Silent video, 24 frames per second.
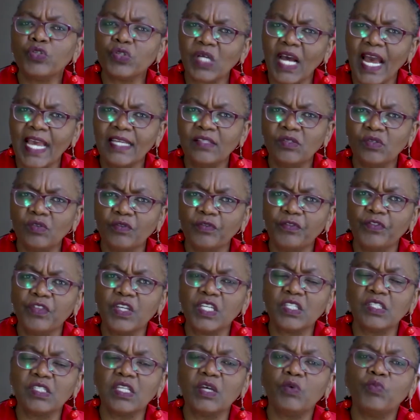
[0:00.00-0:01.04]
kinds of
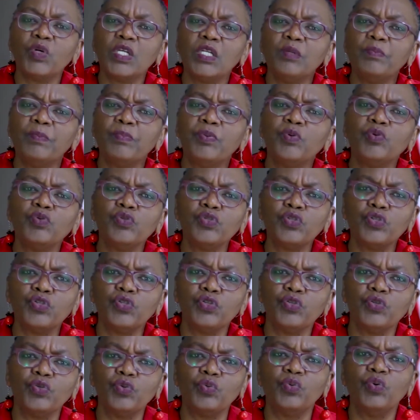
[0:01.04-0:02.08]
things, they will put
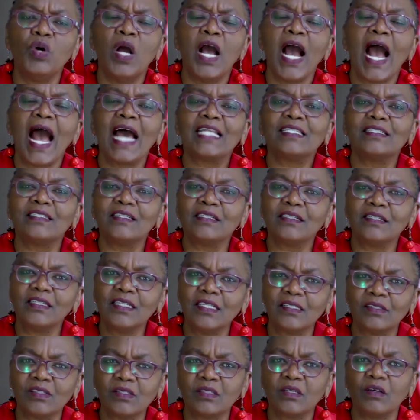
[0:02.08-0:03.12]
you at
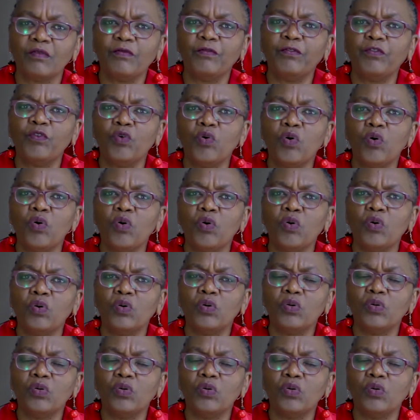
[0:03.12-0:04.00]
risk for